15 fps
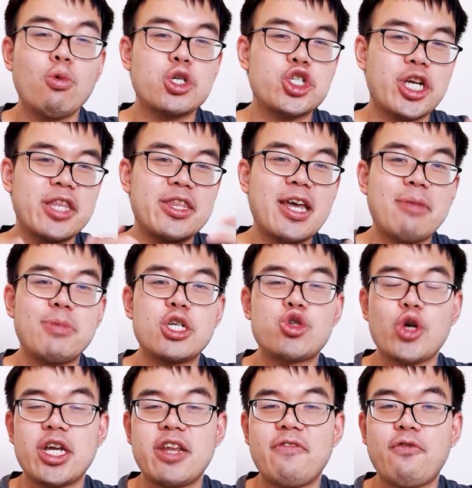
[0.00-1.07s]
which can then be
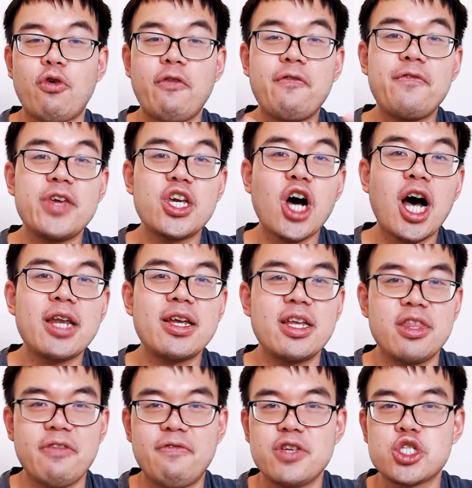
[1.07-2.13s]
traded for fiat in
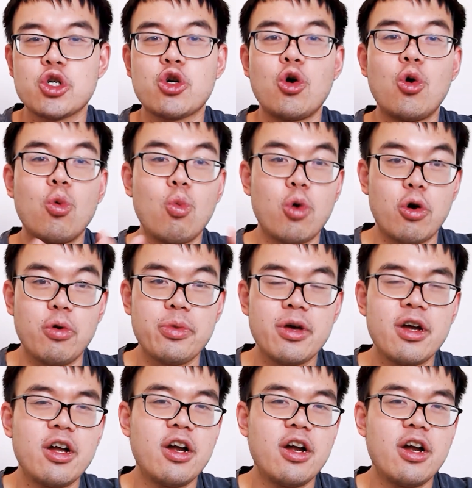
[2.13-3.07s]
the physical world.